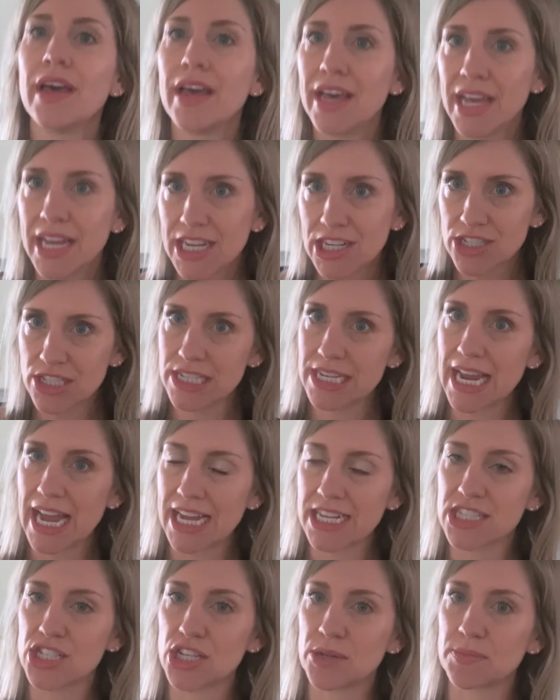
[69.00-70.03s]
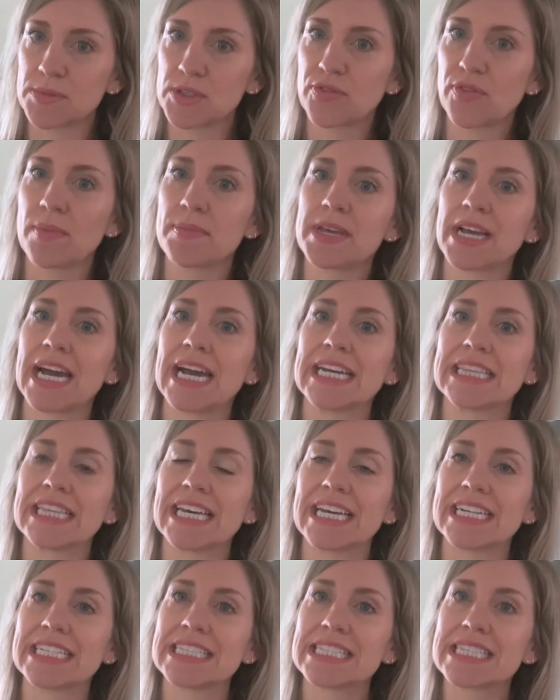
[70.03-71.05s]
Here's an excerpt from the
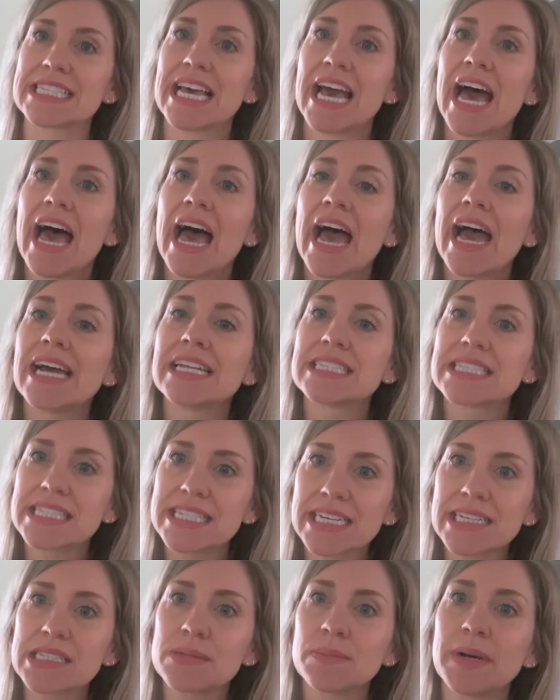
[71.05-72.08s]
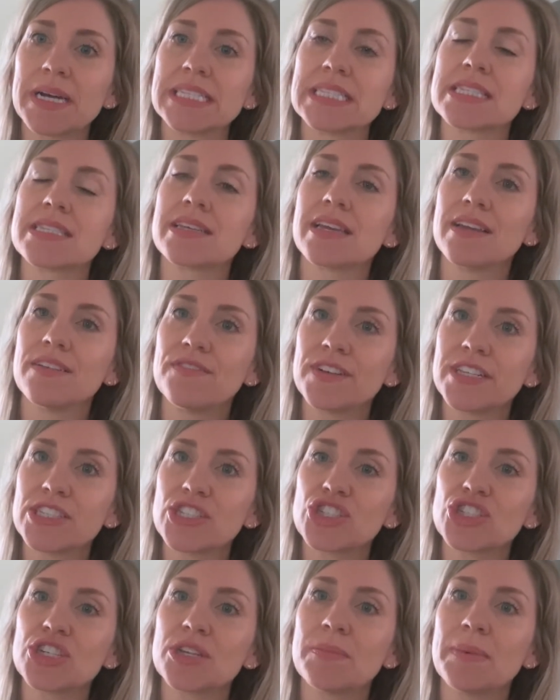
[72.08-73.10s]
guidelines. At 6 months,
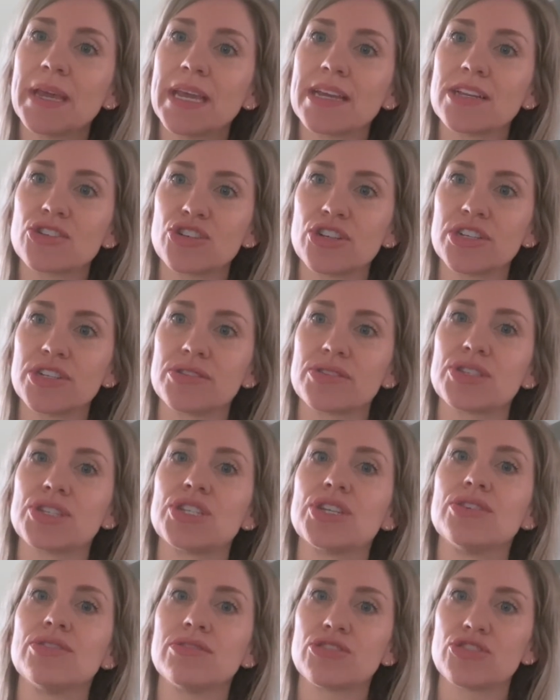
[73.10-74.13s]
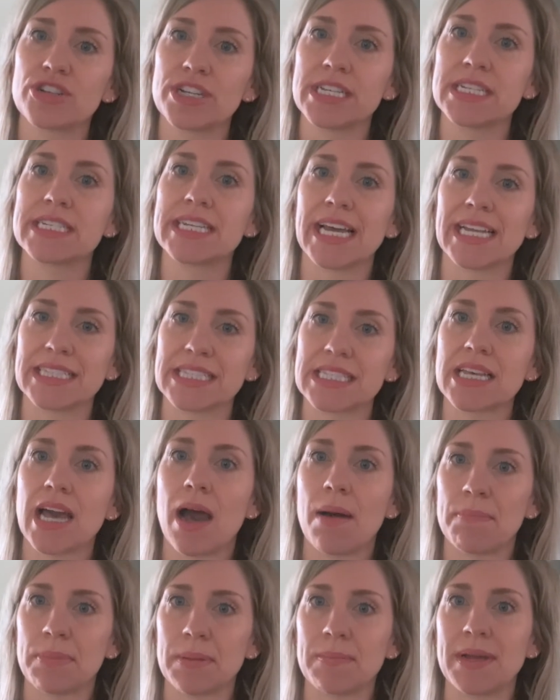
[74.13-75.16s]
infants should be introduced to nutrient-dense
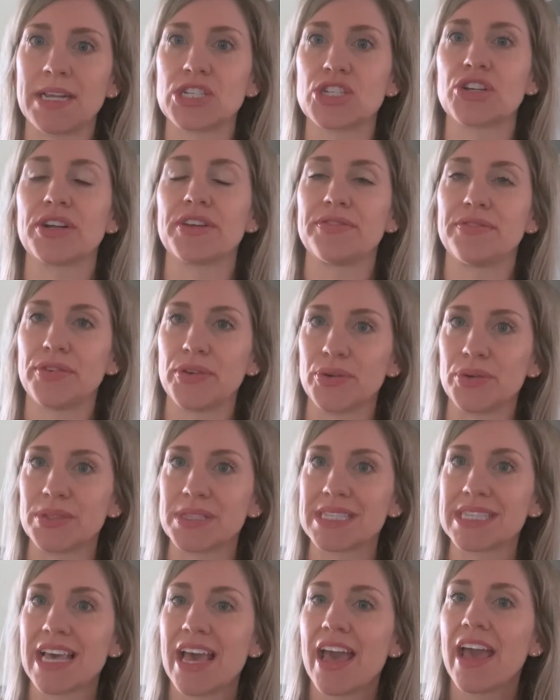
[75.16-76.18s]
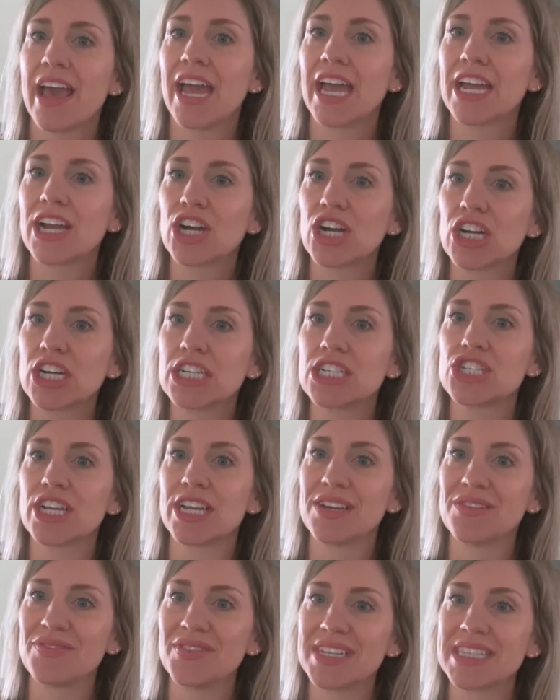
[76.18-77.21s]
complementary foods. Encourage
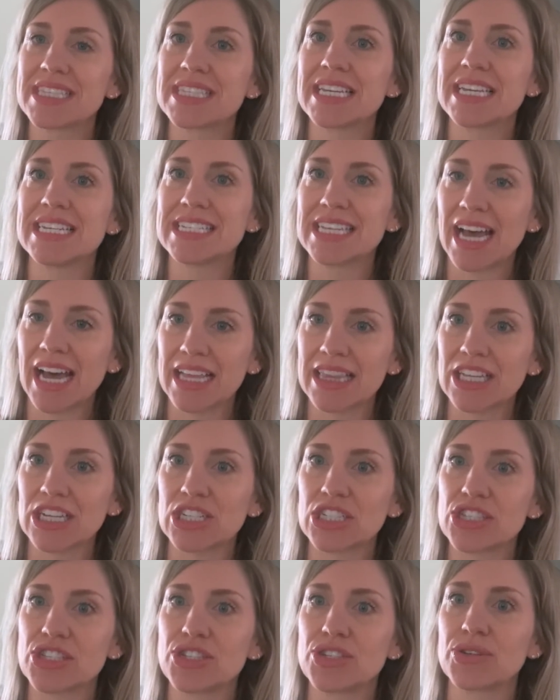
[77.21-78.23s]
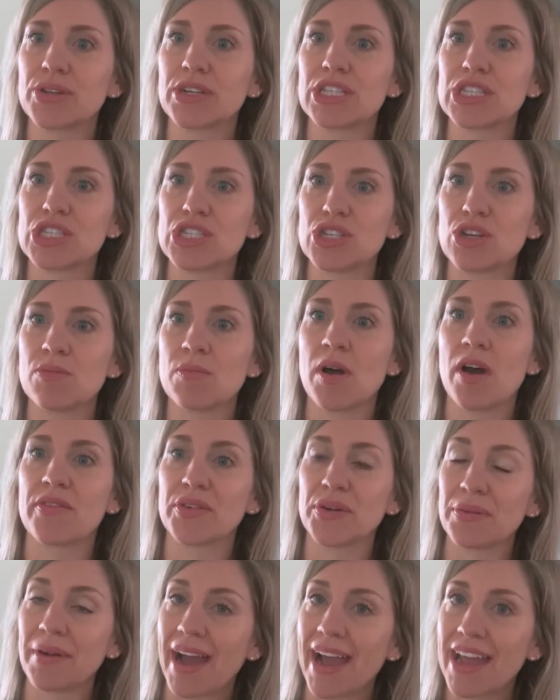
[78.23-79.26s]
infants and toddlers to consume a
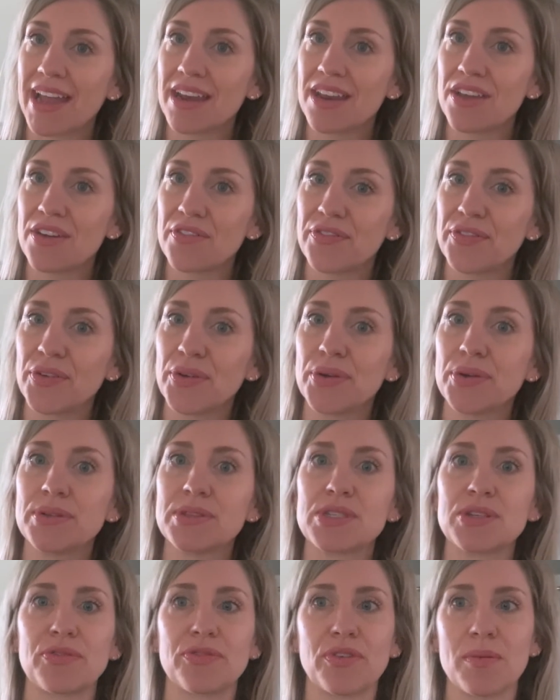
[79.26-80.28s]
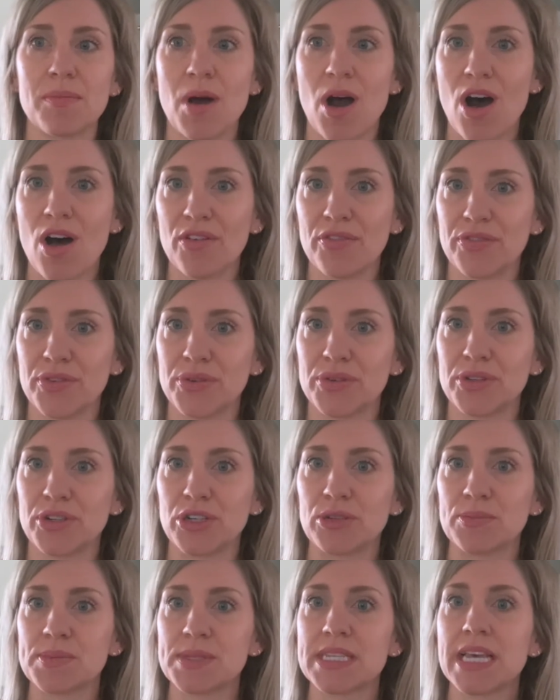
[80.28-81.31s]
variety of foods from all food
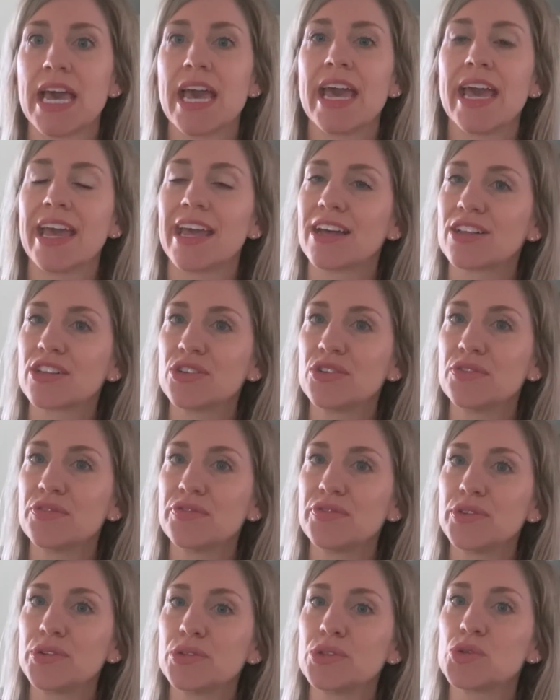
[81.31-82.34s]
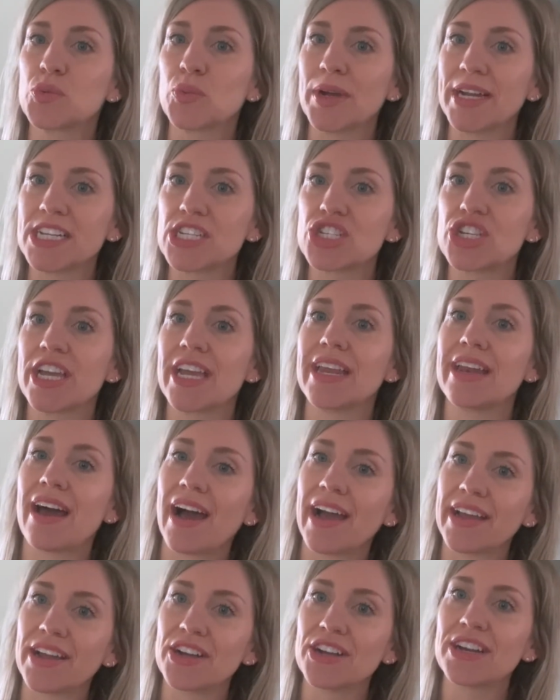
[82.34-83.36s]
groups. Include foods rich in
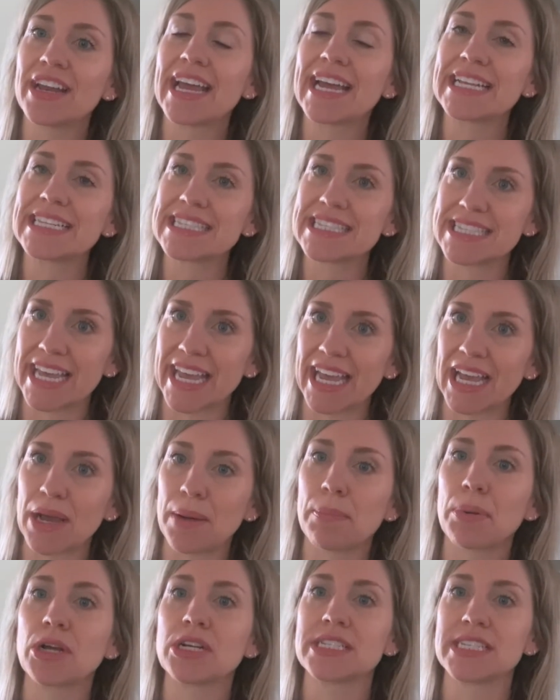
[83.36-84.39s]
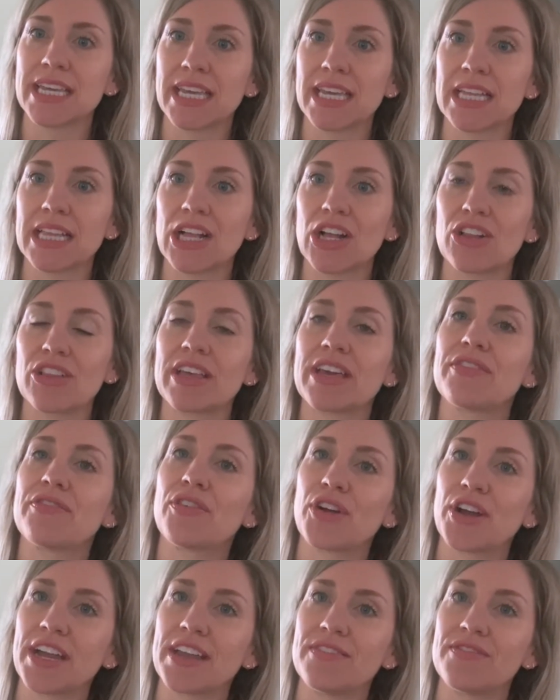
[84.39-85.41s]
iron and zinc, particularly
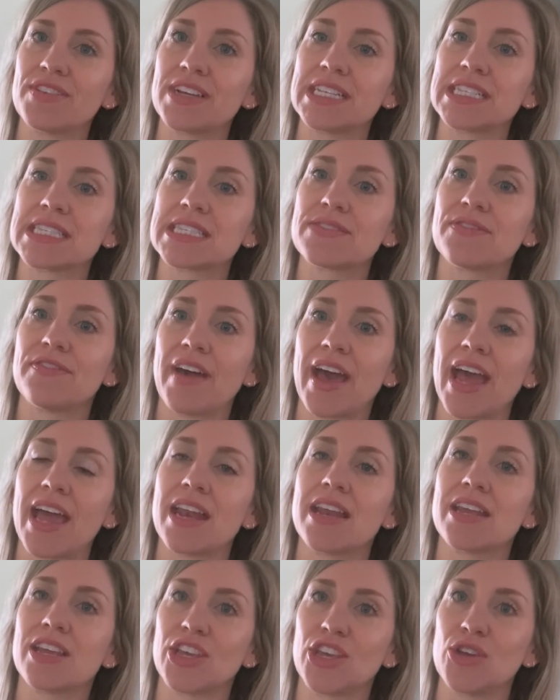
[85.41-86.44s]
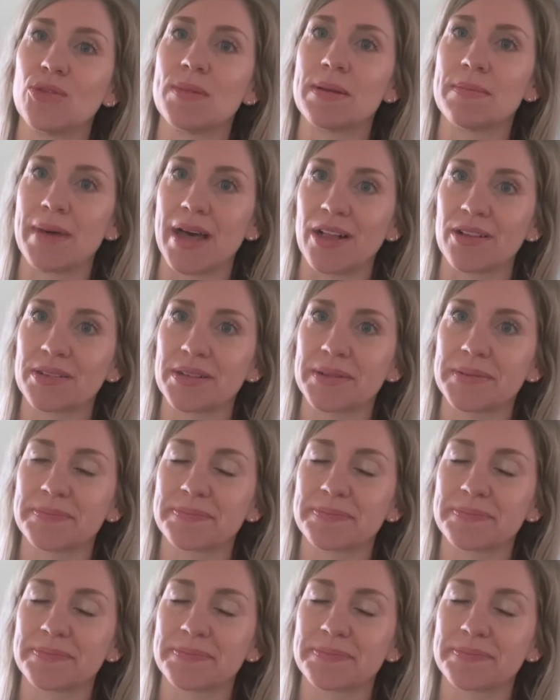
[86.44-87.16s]
for infants fed human milk.